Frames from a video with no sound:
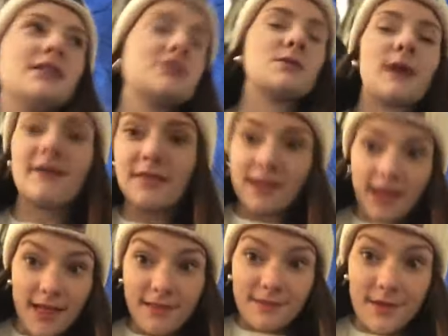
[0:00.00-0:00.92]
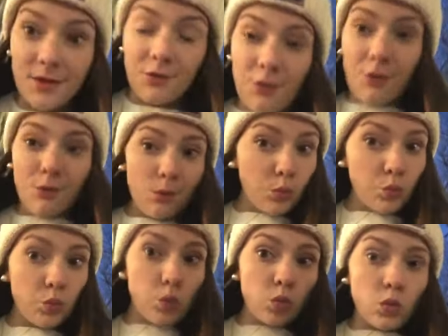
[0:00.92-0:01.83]
so we have like a little
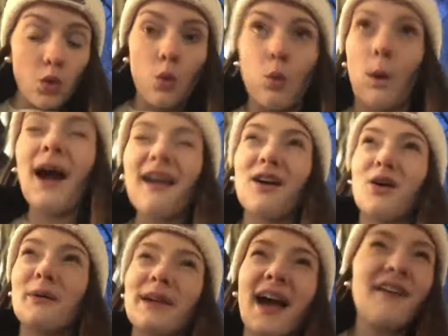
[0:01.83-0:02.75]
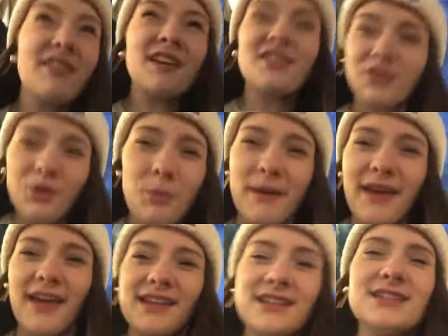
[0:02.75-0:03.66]
while. We have like a little
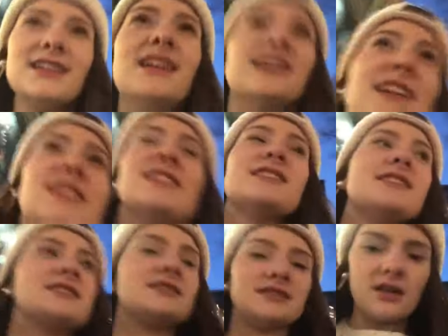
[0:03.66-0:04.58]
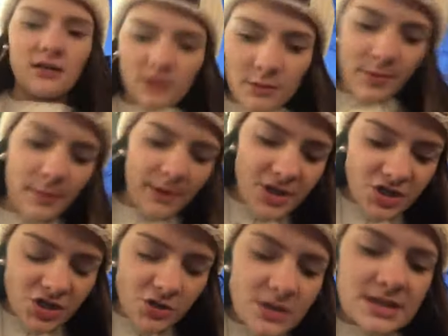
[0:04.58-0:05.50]
bit. So, but my
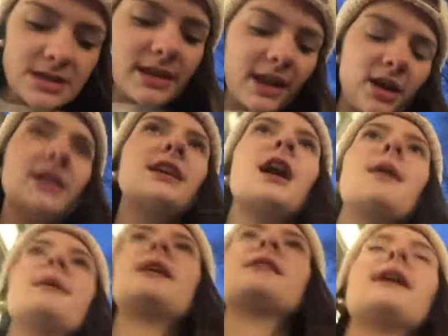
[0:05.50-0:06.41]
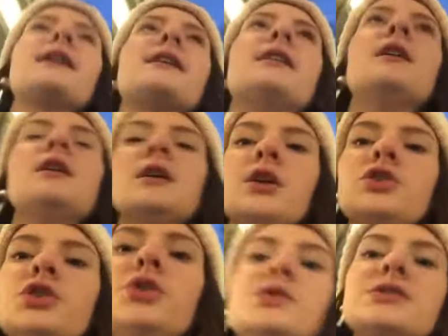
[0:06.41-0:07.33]
shoe is literally coming like
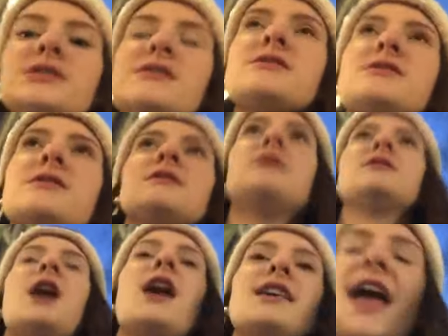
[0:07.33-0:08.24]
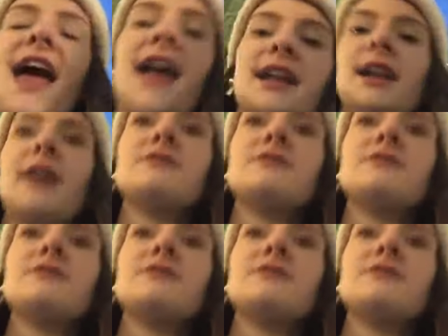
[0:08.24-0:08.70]
loose again, and